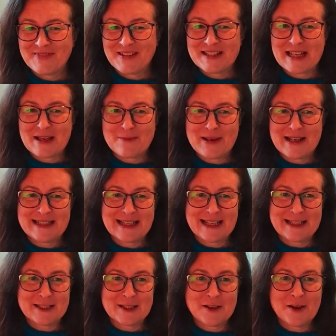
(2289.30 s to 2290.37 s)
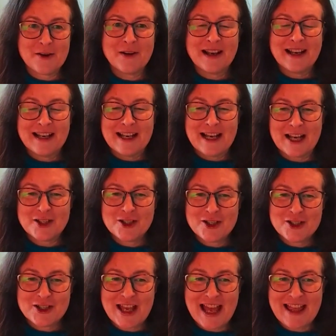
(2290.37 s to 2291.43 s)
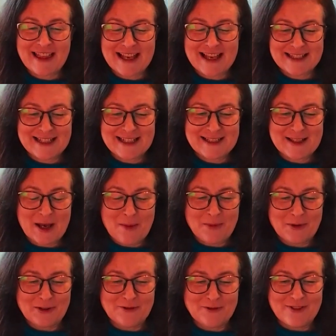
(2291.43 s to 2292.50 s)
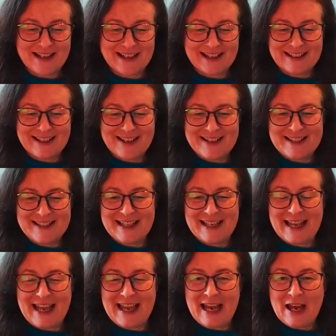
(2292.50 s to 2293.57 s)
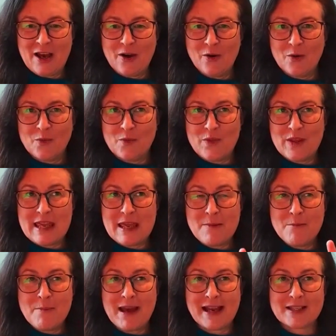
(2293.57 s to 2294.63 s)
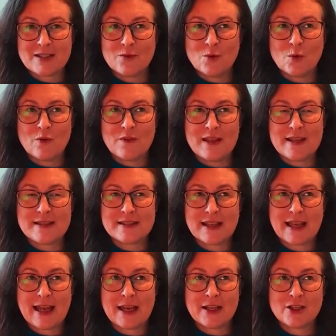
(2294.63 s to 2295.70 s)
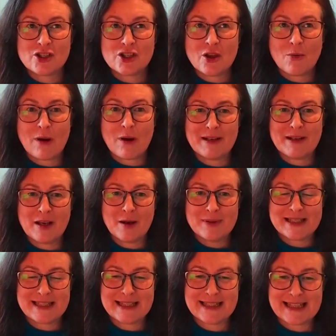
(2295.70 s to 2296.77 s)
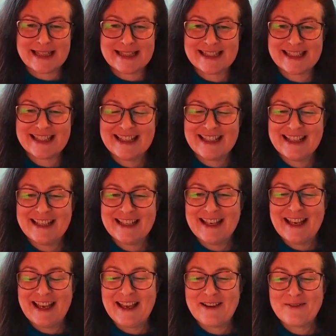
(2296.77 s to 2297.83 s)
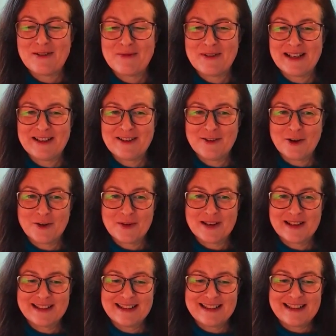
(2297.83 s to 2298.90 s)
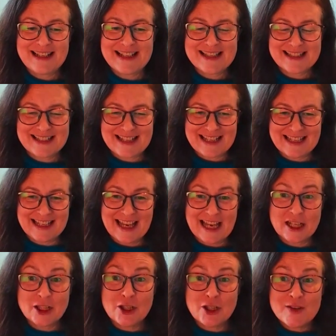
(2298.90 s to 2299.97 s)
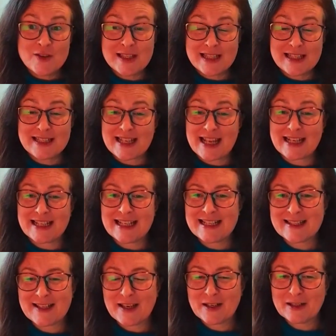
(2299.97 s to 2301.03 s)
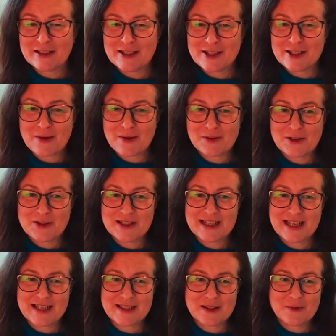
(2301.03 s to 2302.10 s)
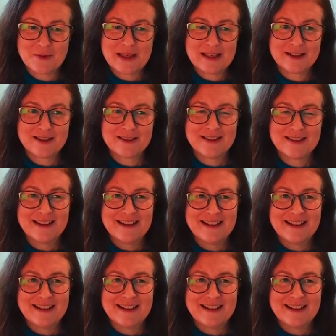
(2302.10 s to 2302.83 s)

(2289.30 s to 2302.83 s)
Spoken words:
That makes sense. So I just share that as an example of recognizing how the impact of all of this can show up in our businesses when we are not listening and using these techniques that I'm going to share with you today, so that we can